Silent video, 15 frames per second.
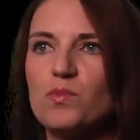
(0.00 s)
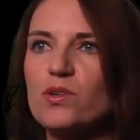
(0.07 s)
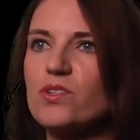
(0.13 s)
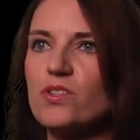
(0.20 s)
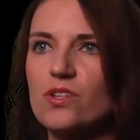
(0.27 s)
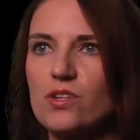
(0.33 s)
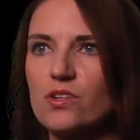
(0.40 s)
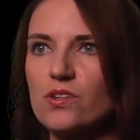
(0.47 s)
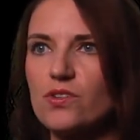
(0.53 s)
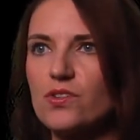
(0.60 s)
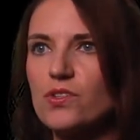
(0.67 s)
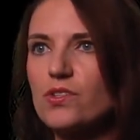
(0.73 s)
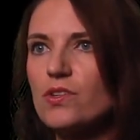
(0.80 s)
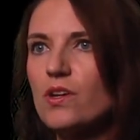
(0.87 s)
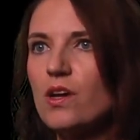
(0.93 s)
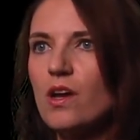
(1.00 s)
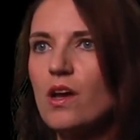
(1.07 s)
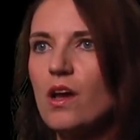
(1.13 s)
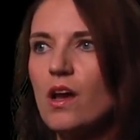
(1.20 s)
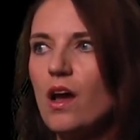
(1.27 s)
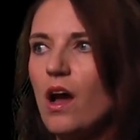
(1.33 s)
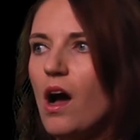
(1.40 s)
prisoners.
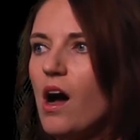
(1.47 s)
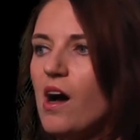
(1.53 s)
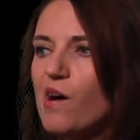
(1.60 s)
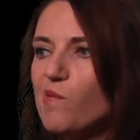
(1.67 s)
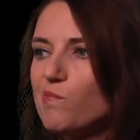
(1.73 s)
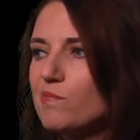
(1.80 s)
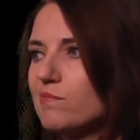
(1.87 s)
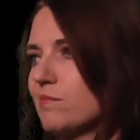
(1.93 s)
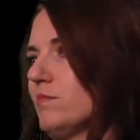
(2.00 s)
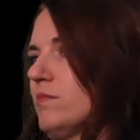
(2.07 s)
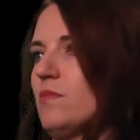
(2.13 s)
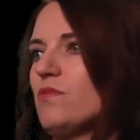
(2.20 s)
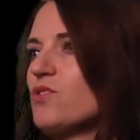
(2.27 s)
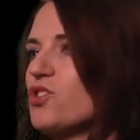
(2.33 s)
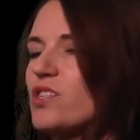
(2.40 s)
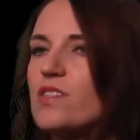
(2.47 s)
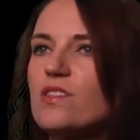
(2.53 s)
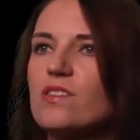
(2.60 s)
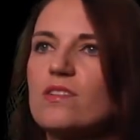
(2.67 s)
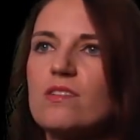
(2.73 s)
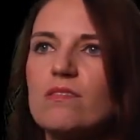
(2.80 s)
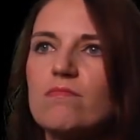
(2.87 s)
It was
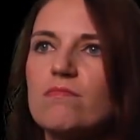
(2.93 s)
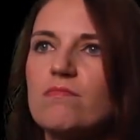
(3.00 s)
just